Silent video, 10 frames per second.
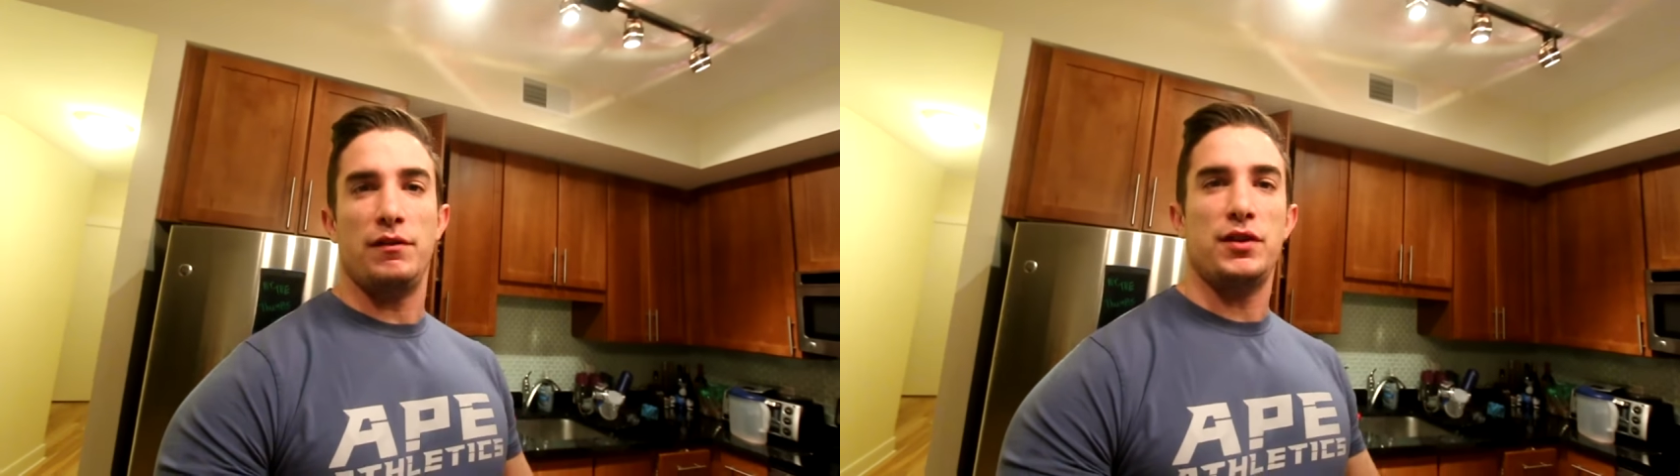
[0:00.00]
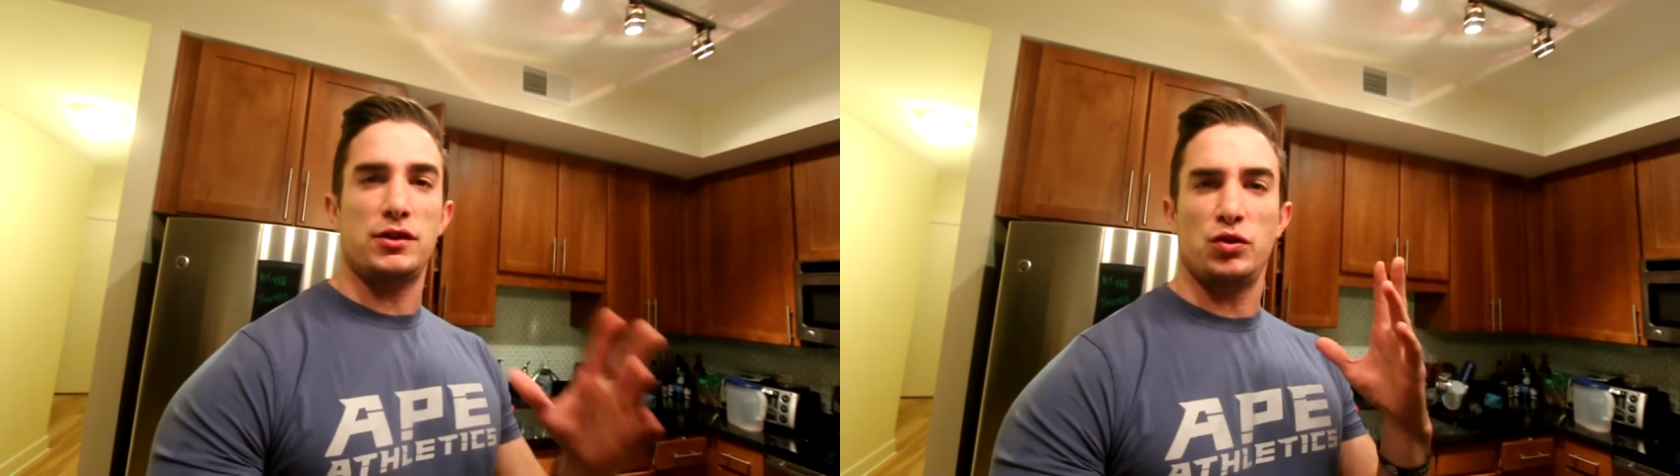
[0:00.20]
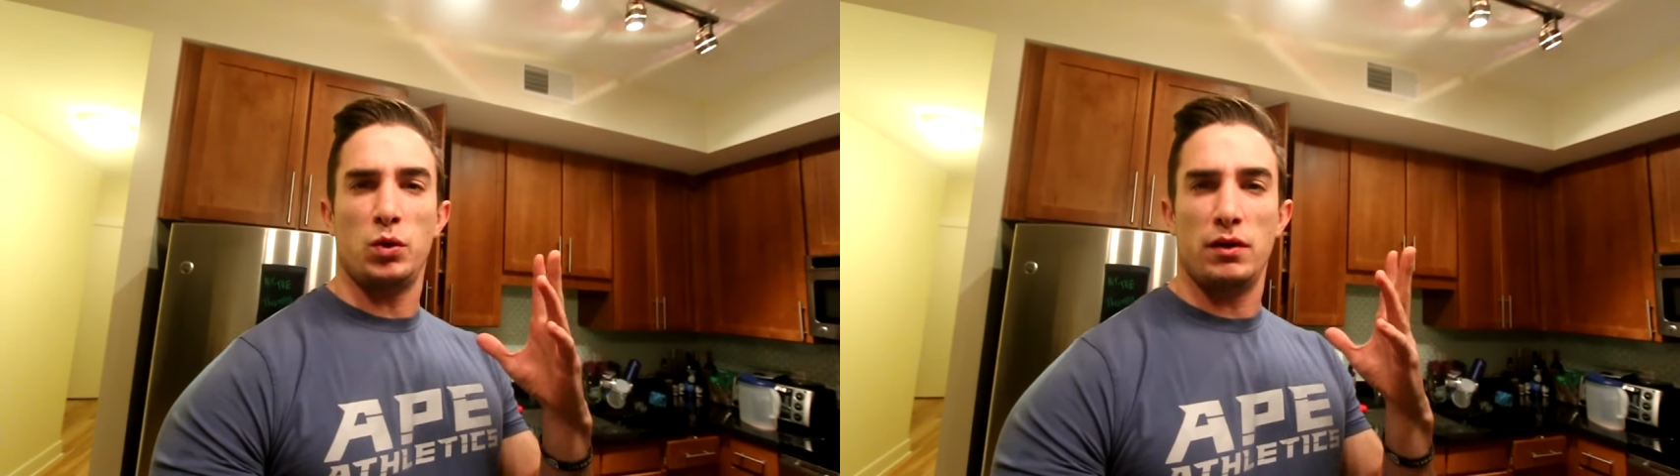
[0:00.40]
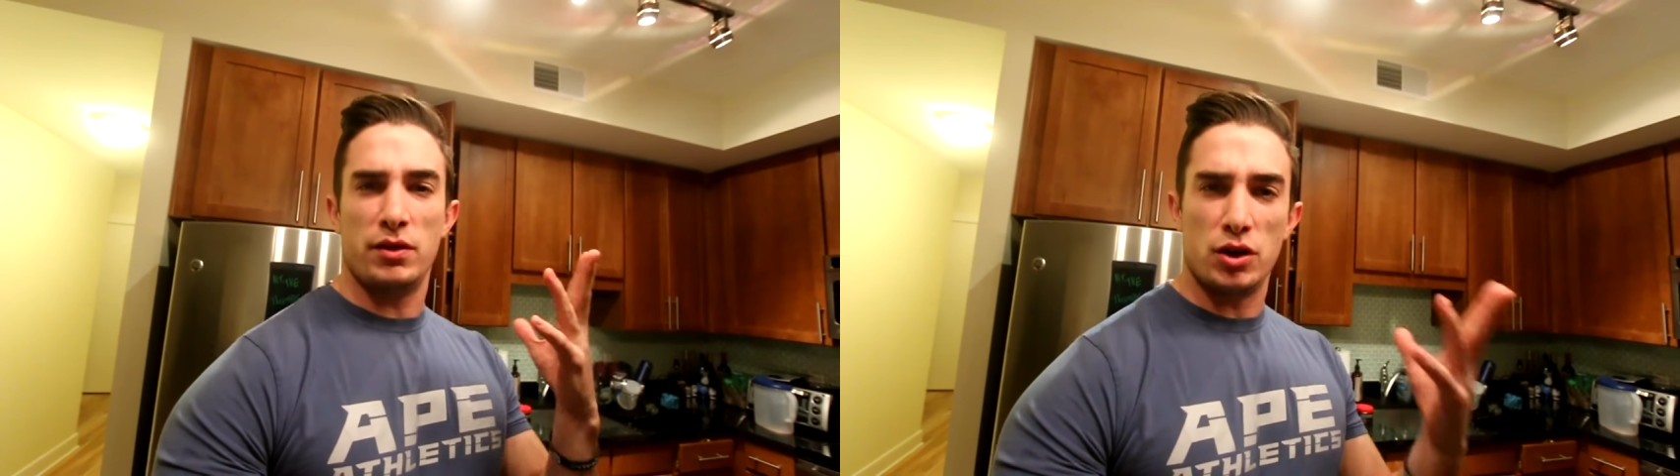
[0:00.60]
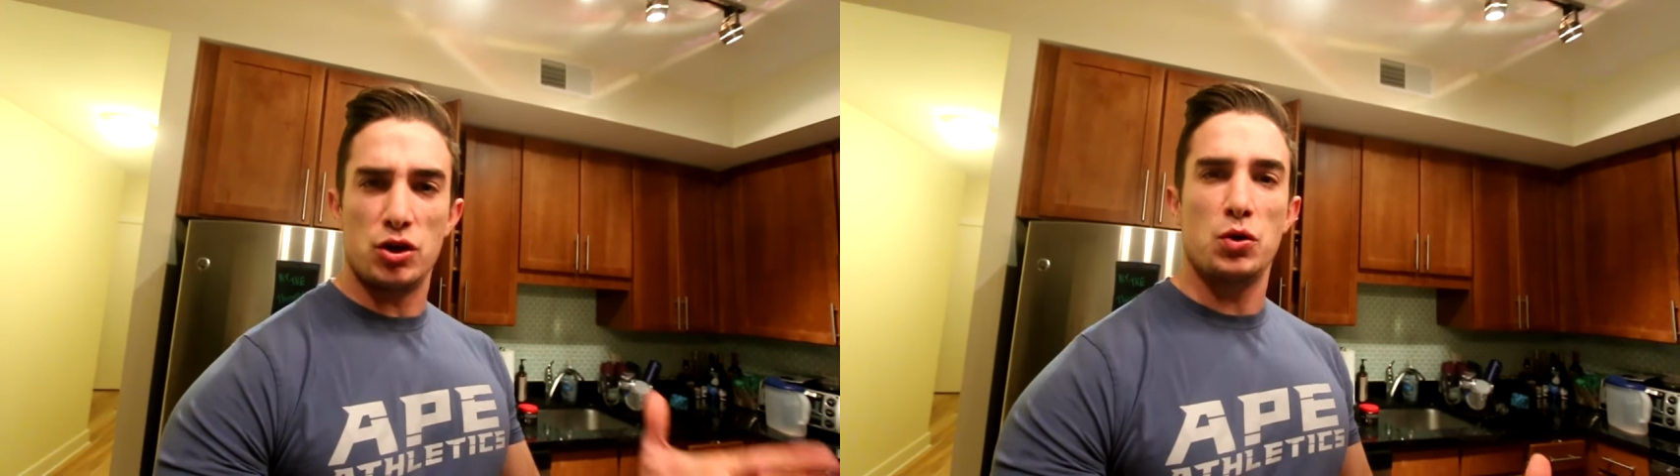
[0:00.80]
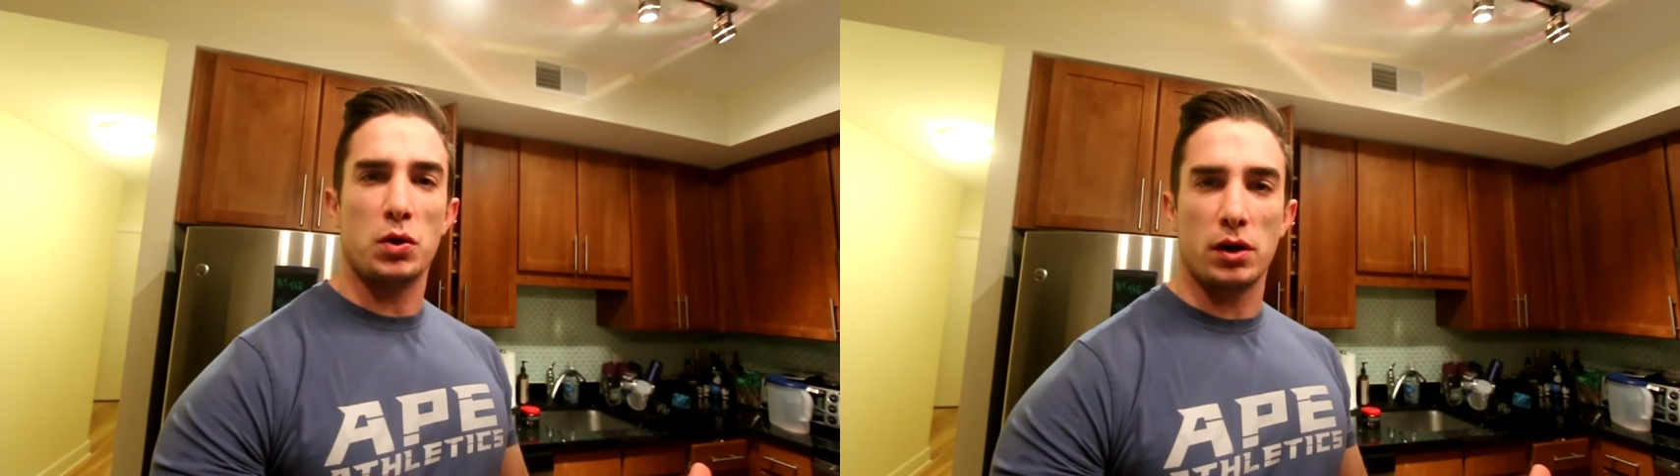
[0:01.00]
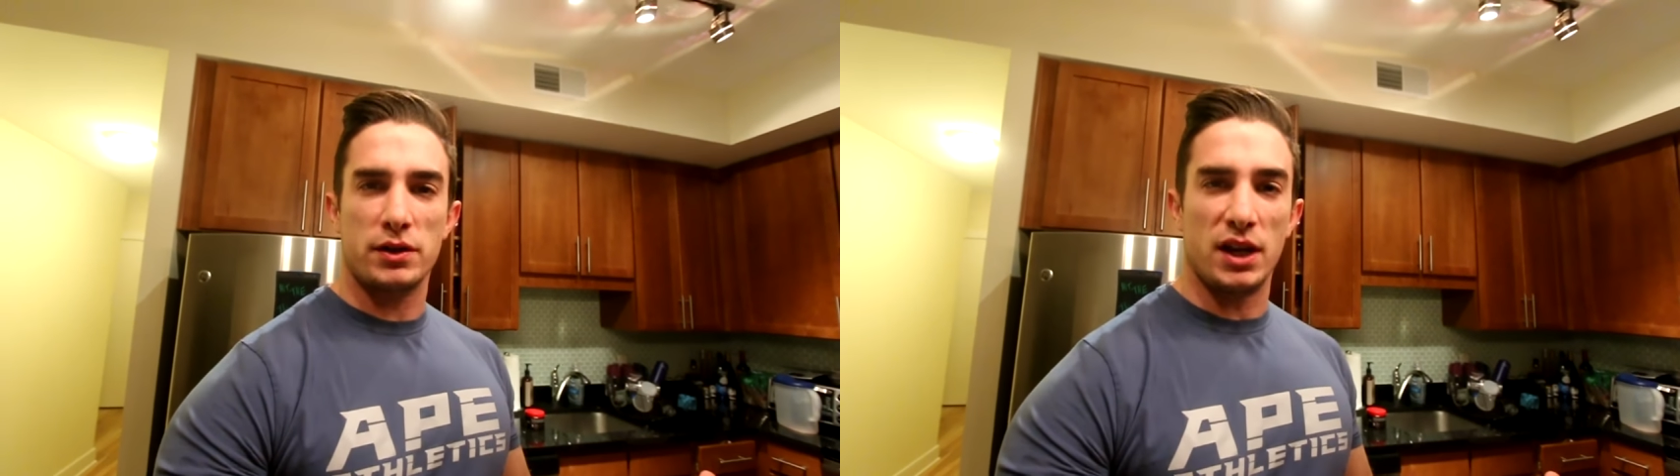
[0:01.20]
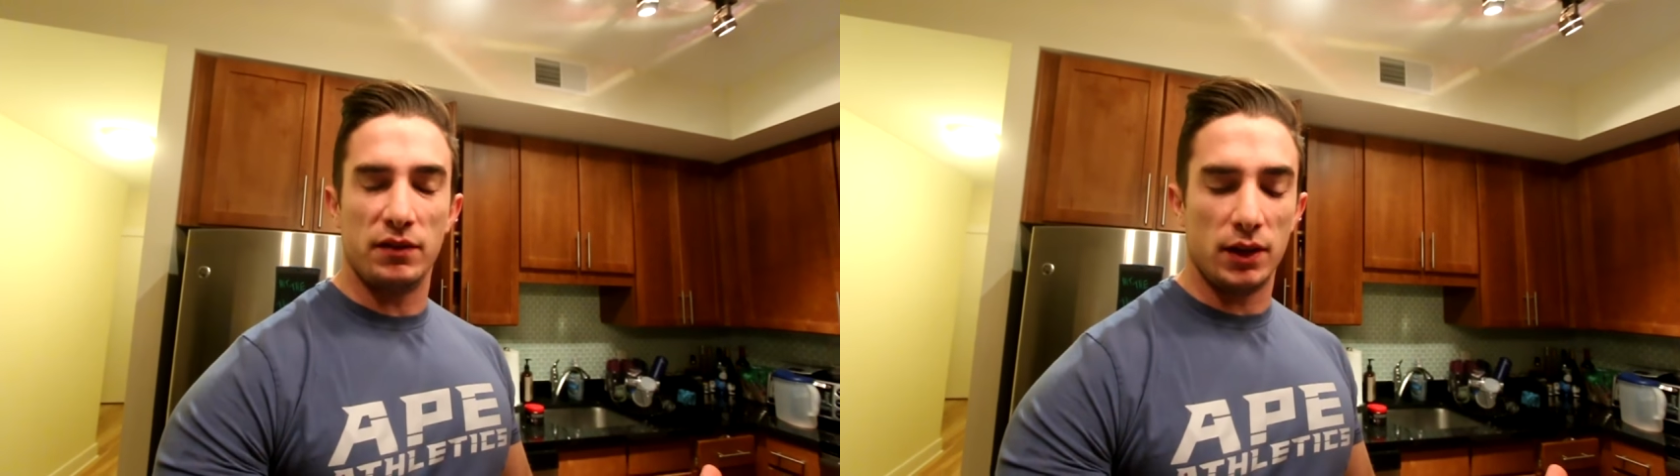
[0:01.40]
If this is one of the newer
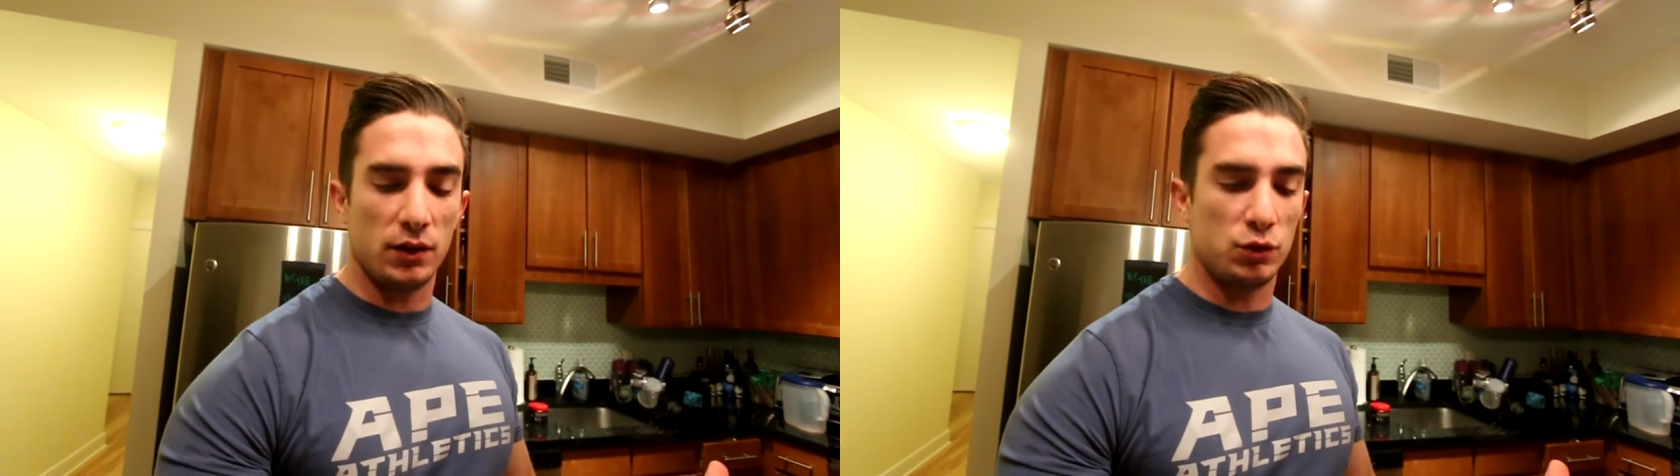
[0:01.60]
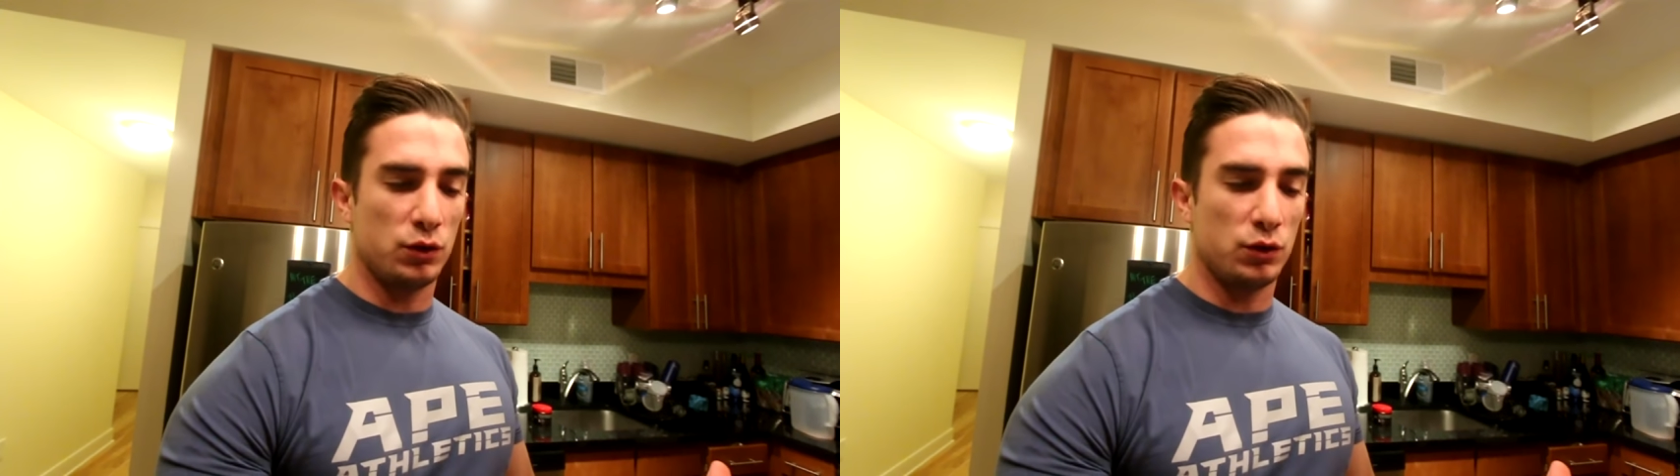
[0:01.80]
Dave Eatings